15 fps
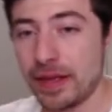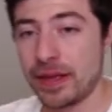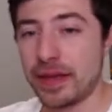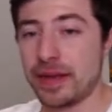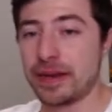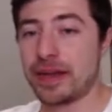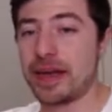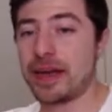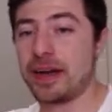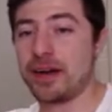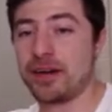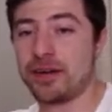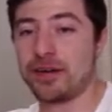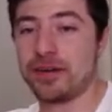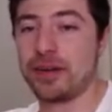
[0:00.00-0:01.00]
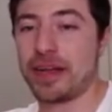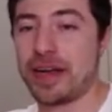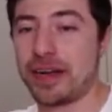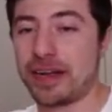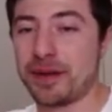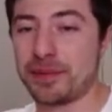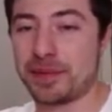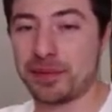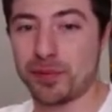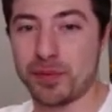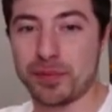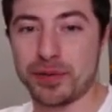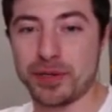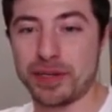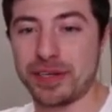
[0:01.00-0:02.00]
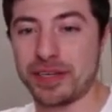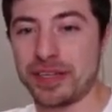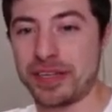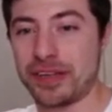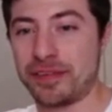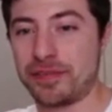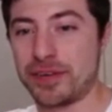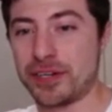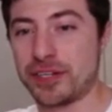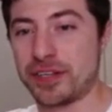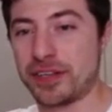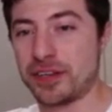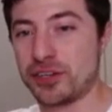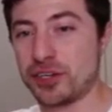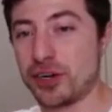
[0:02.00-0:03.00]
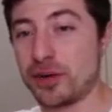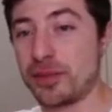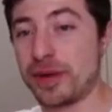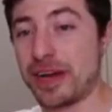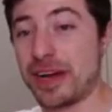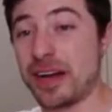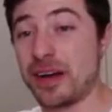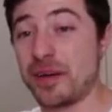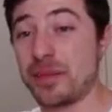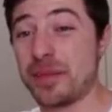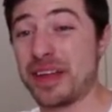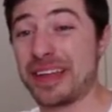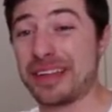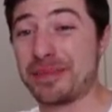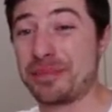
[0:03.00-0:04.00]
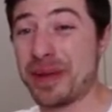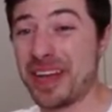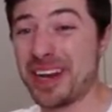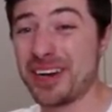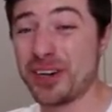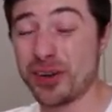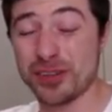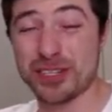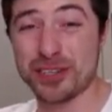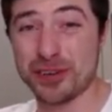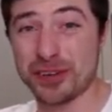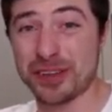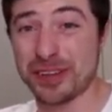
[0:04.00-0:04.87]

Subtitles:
And now, out comes Swampert, and this finishes the job. It's better not to use